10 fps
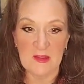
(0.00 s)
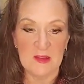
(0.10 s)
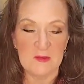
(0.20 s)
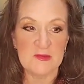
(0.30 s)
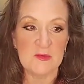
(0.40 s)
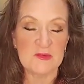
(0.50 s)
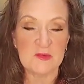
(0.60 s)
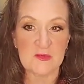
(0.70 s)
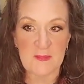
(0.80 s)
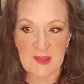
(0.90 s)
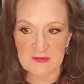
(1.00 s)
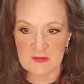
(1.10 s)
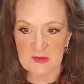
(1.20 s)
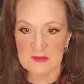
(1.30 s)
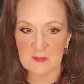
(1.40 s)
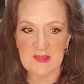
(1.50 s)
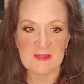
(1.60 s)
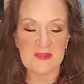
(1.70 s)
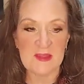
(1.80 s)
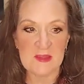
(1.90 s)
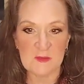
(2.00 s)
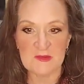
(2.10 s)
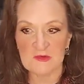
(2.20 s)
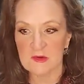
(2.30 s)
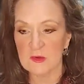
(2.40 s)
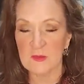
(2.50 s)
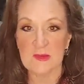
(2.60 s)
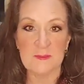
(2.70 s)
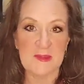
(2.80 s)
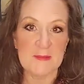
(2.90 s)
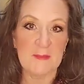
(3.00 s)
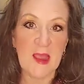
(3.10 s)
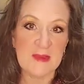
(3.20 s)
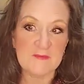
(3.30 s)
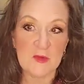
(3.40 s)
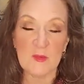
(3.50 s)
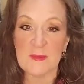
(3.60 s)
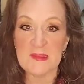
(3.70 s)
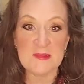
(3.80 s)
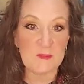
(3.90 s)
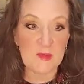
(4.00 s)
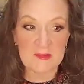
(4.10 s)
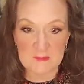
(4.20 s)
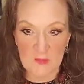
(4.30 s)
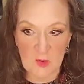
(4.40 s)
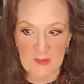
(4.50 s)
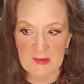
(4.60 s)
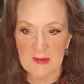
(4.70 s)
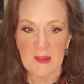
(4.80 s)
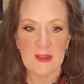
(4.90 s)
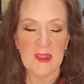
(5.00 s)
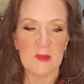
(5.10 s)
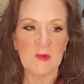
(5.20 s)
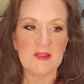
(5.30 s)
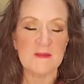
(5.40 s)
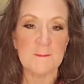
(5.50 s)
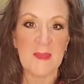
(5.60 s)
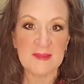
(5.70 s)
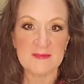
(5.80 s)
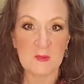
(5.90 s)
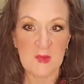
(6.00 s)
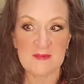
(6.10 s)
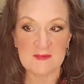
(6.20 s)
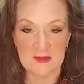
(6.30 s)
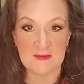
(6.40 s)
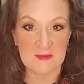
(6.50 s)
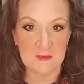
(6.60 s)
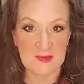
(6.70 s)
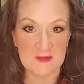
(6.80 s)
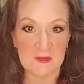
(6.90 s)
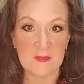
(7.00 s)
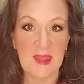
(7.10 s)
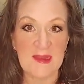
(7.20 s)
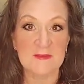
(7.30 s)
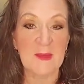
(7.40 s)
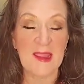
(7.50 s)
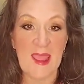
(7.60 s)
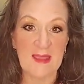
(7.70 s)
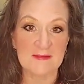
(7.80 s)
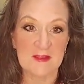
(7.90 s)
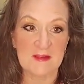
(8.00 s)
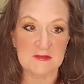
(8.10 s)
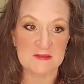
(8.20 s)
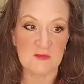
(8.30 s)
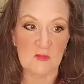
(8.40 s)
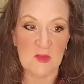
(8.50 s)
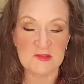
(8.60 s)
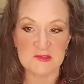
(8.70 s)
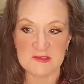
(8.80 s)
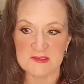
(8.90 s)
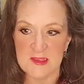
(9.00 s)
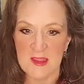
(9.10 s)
We do introspection, we think, we journal, we be mindful, we be in the present moment. And one of the best, quickest, easiest ways to do that is by asking ourselves questions.